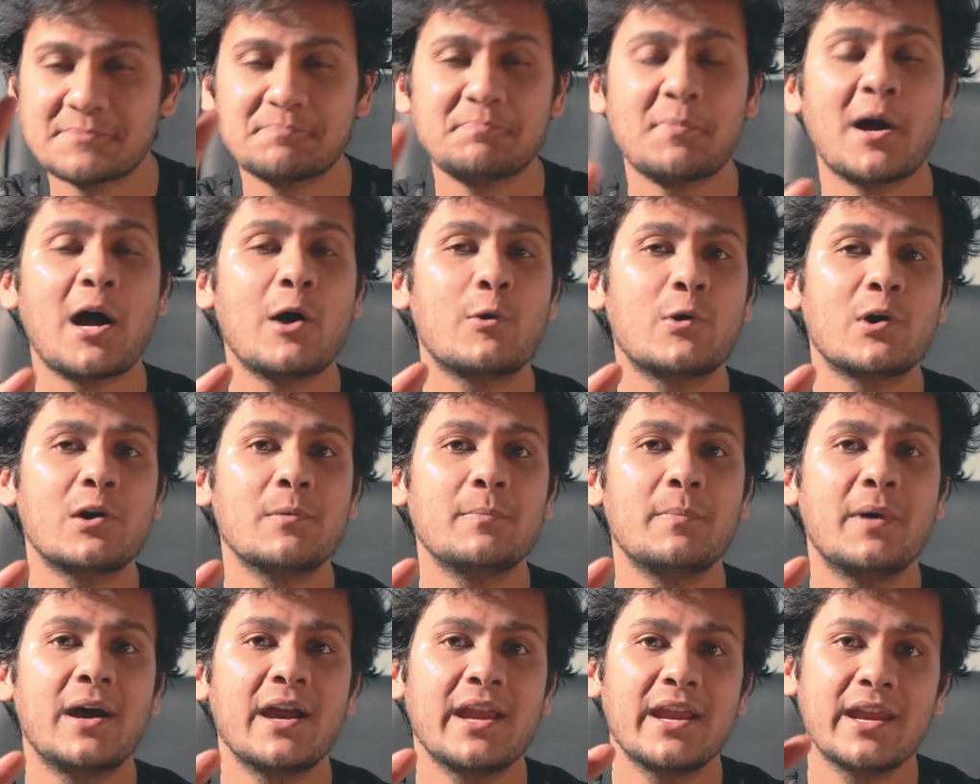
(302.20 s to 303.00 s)

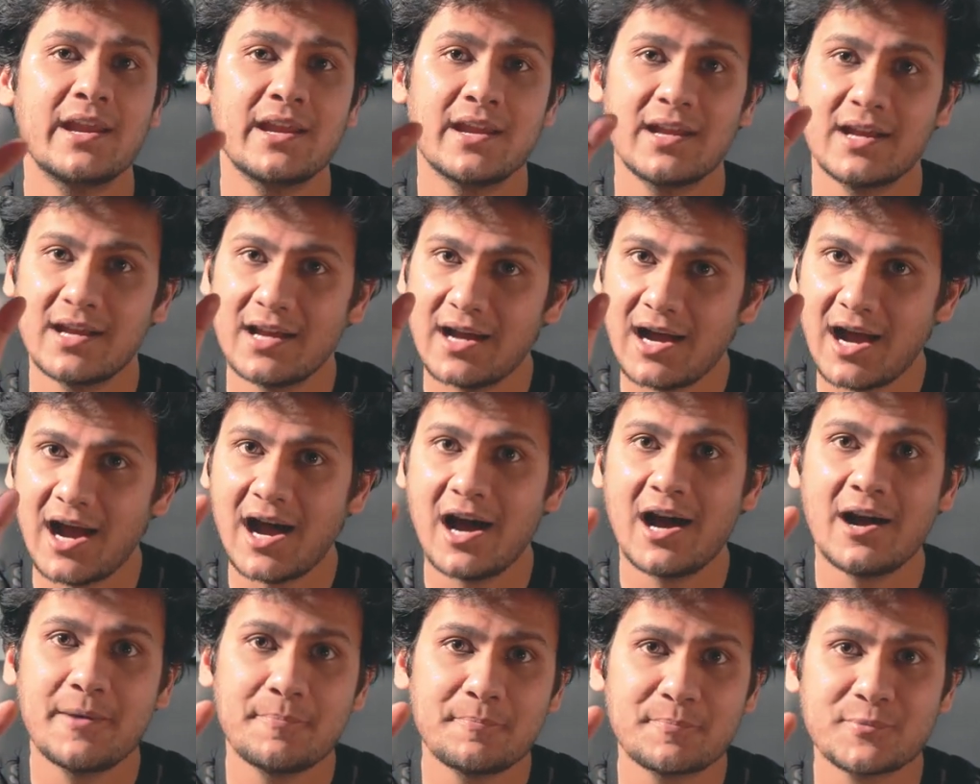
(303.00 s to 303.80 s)
powered by
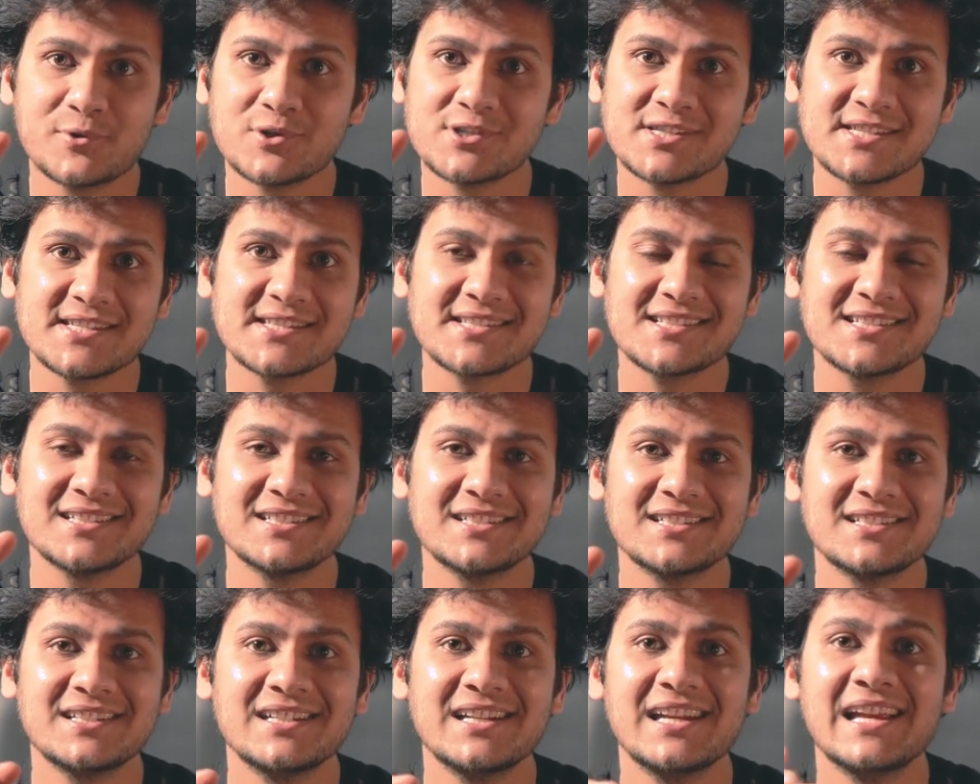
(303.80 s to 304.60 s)
ARM
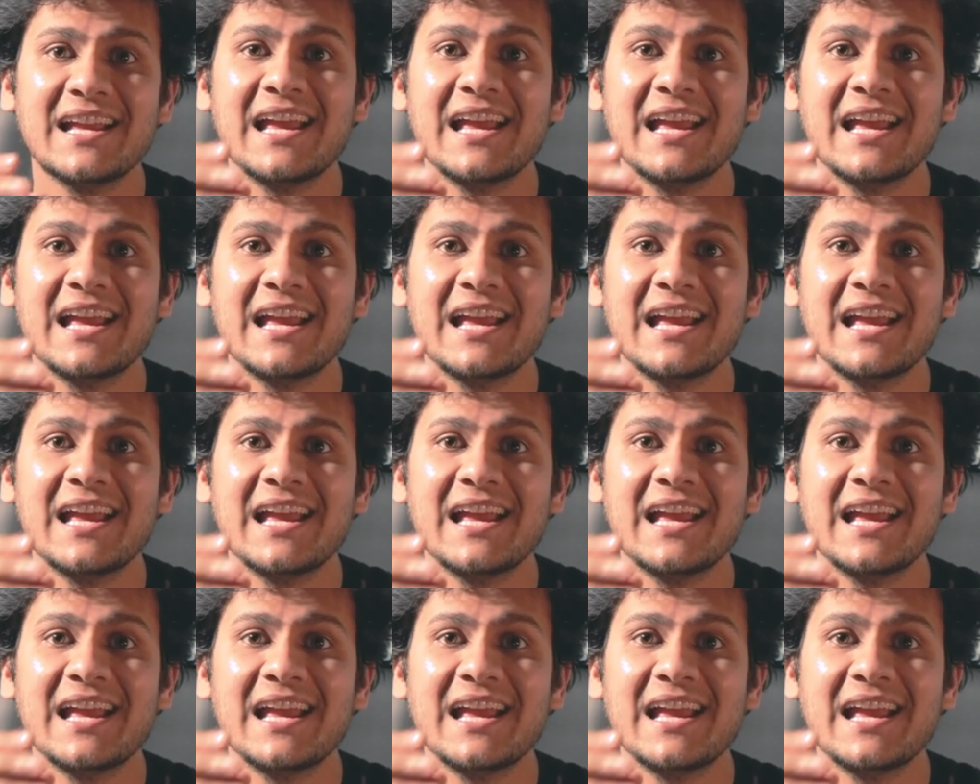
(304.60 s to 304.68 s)
processor